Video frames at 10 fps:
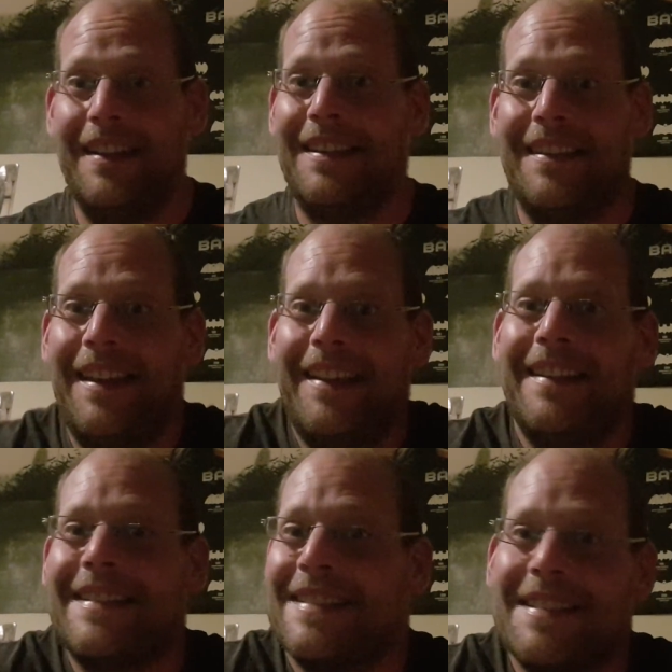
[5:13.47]
the day,
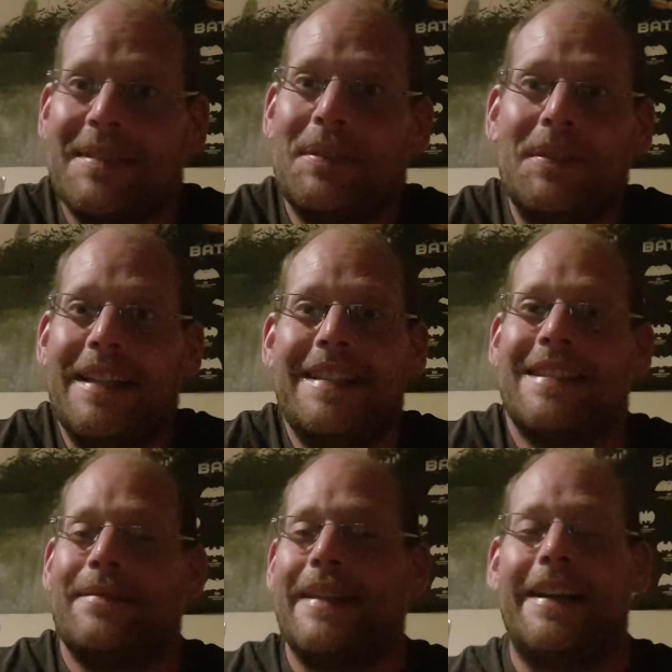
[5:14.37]
this is all it is
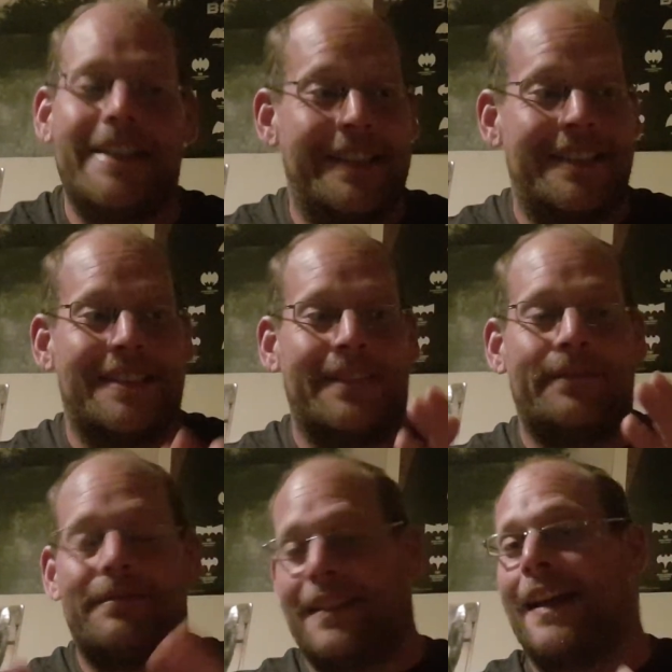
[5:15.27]
to me. It's just a
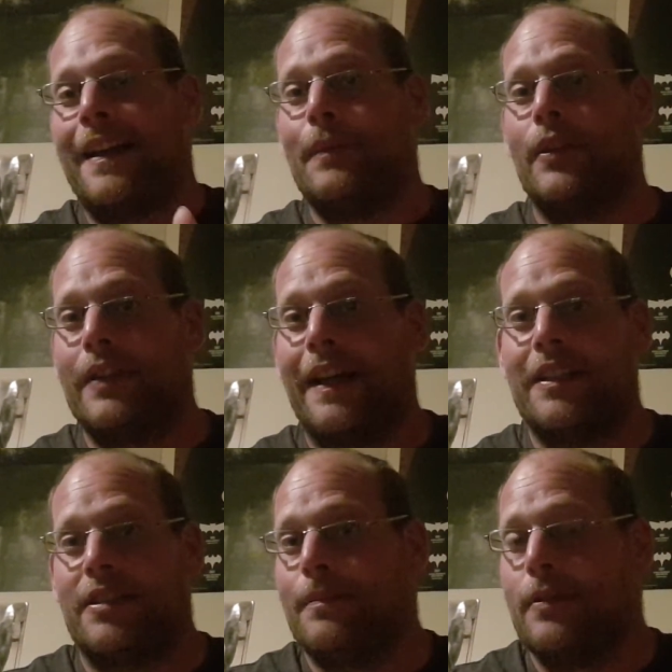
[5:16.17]
damn good
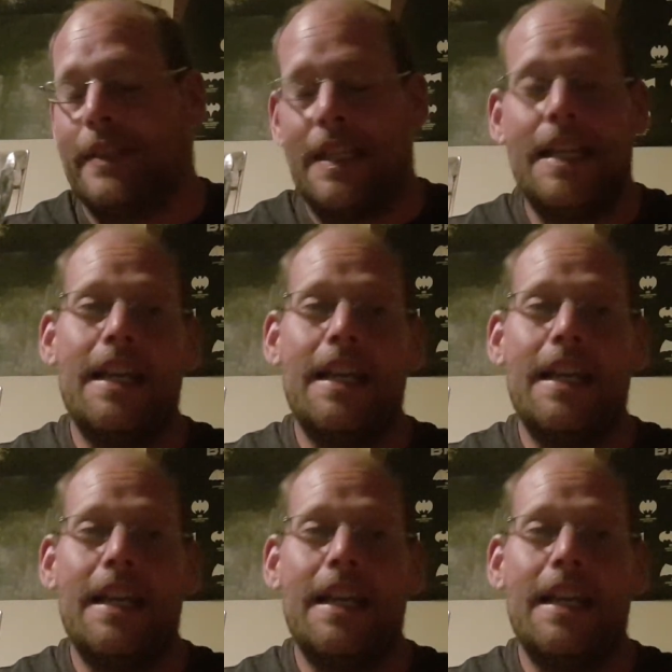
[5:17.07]
action movie.